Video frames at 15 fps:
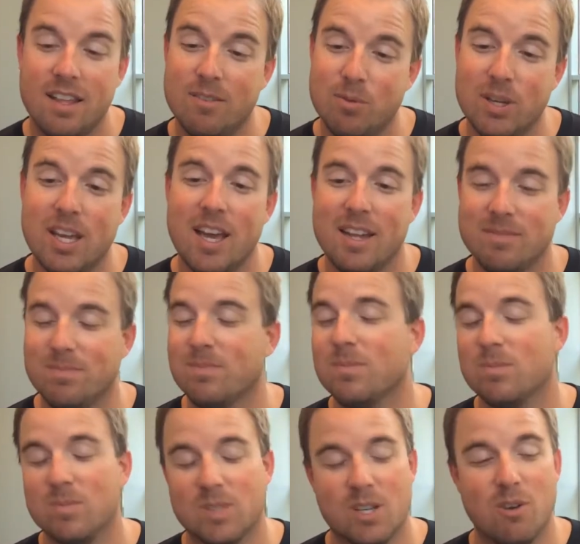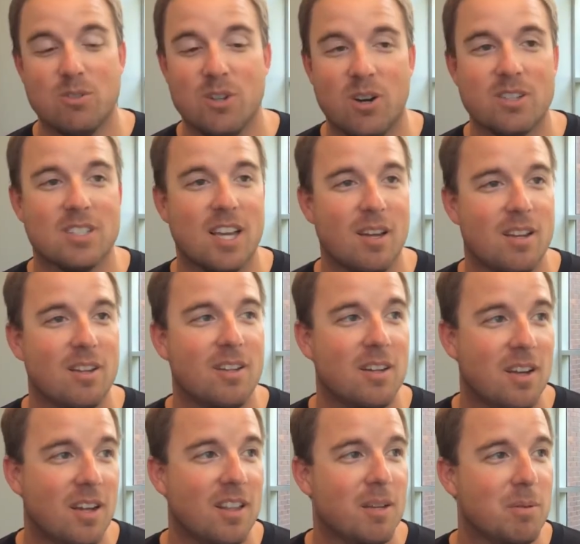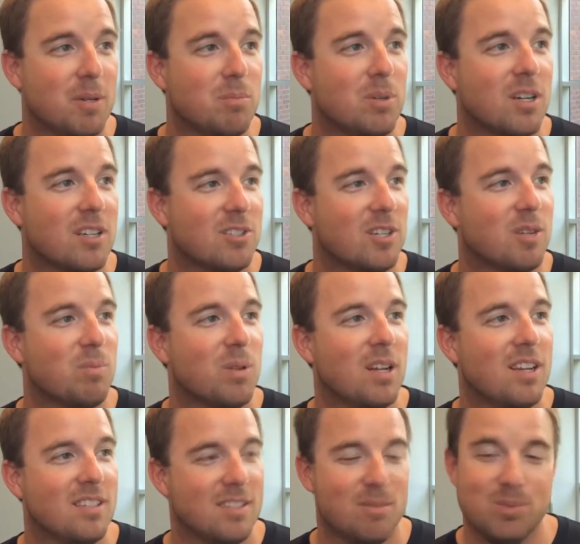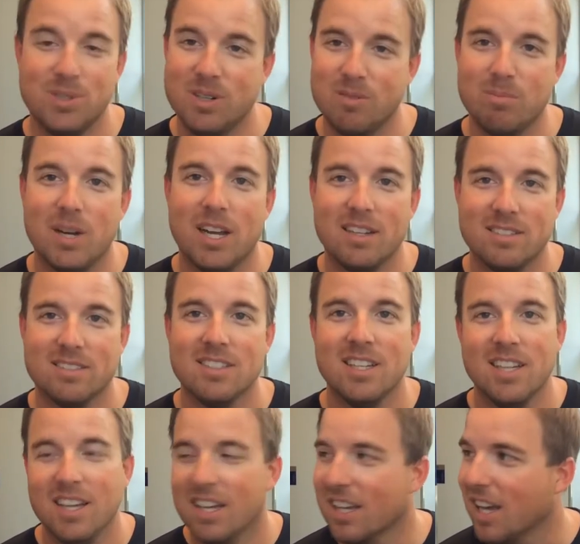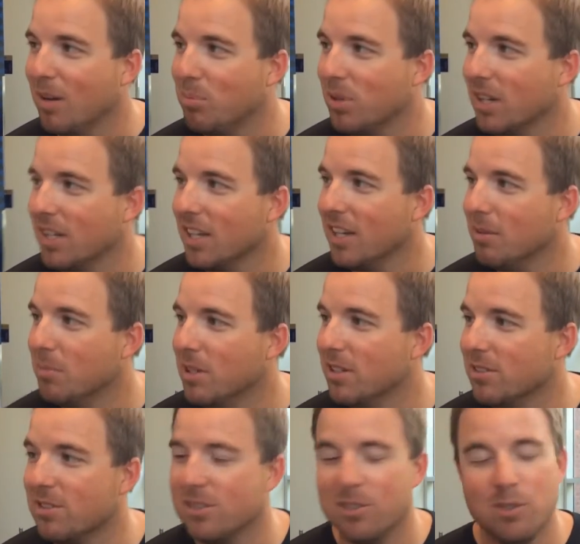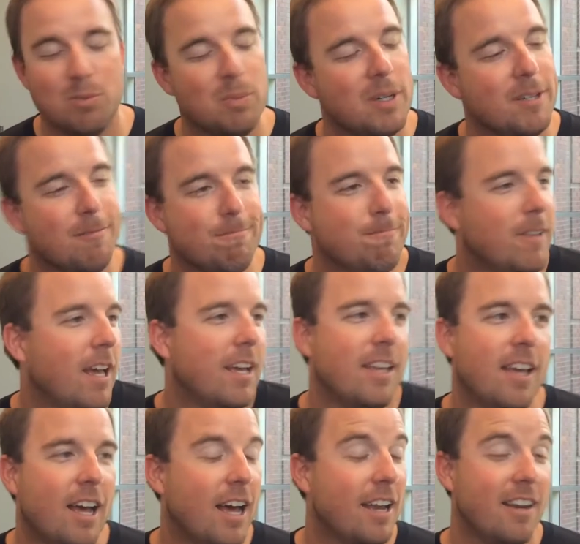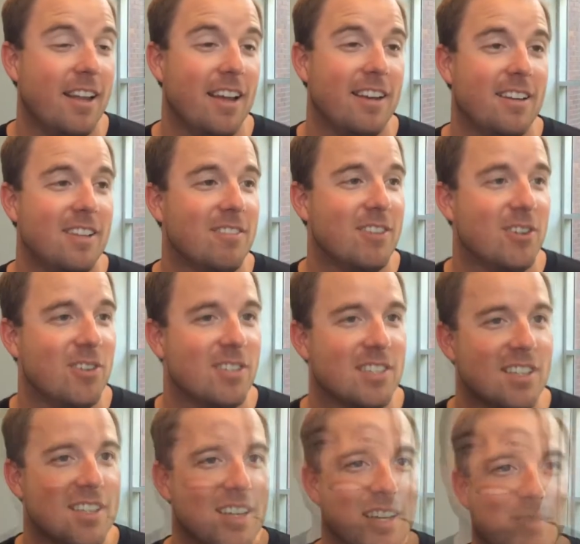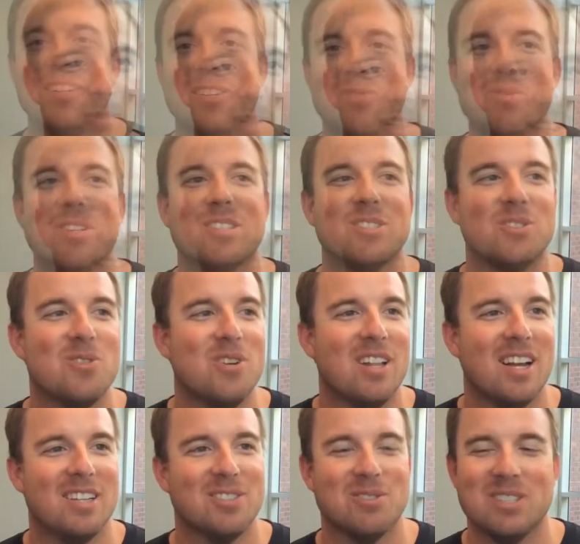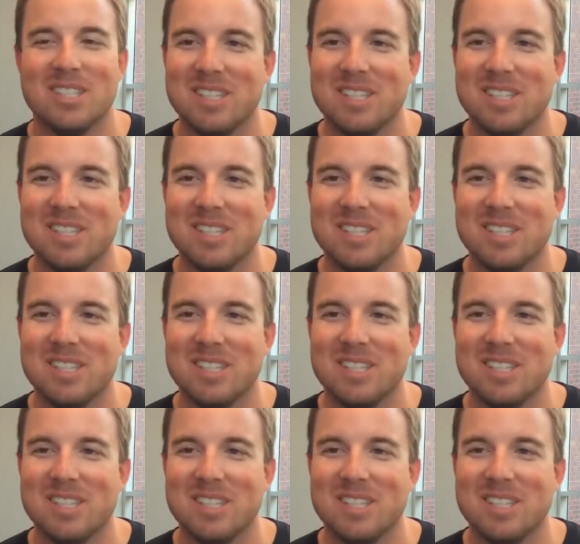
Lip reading: We got Coach Harris got an unlimited book of trick plays. I'm sure Mike's. Got plenty of emails too, but I didn't even know he said I had to tell the one that scored last week.